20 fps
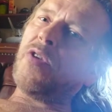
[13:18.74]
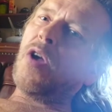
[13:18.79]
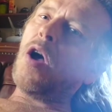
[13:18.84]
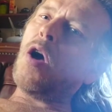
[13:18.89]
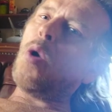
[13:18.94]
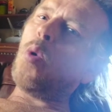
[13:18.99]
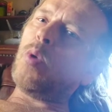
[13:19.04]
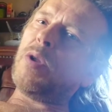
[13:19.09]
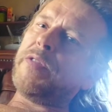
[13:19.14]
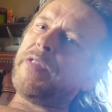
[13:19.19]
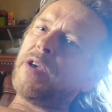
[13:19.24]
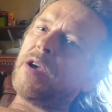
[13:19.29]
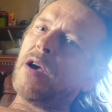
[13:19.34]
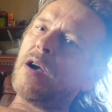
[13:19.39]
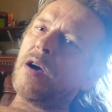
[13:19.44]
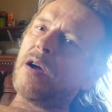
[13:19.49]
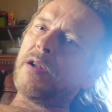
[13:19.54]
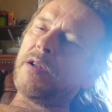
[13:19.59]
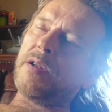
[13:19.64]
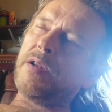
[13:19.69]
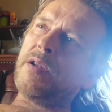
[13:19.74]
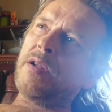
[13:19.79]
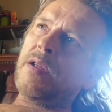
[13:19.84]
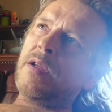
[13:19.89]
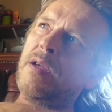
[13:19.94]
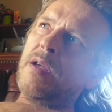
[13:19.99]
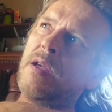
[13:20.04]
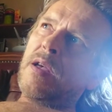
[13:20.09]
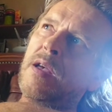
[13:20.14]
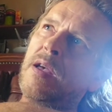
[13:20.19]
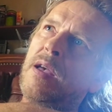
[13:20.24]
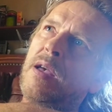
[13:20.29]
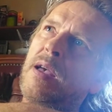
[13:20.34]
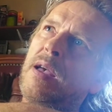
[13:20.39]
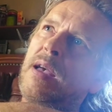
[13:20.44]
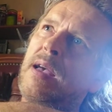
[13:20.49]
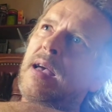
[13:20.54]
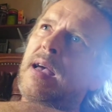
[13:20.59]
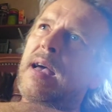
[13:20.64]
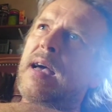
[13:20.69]
a hole in the garden,
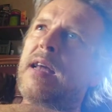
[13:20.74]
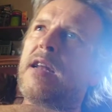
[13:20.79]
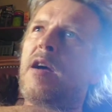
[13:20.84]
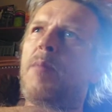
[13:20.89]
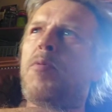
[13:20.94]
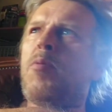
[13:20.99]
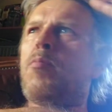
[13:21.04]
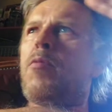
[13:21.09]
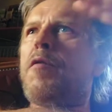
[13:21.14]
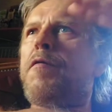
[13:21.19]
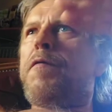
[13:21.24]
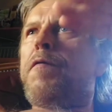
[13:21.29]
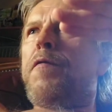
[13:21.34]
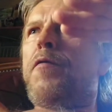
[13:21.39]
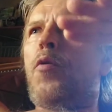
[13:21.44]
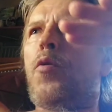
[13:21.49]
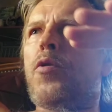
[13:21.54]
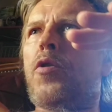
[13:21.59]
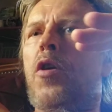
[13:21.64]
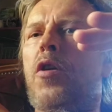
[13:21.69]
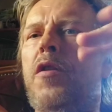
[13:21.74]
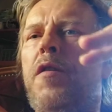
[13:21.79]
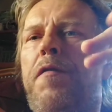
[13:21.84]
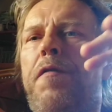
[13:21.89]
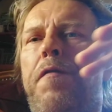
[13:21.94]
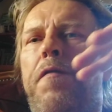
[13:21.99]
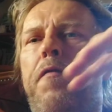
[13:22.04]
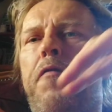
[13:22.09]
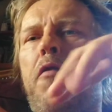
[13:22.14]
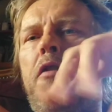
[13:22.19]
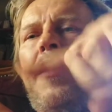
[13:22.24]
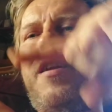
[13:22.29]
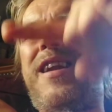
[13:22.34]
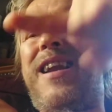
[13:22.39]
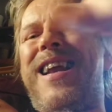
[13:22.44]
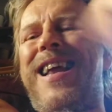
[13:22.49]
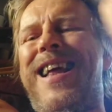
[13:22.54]
and I put my foot on the front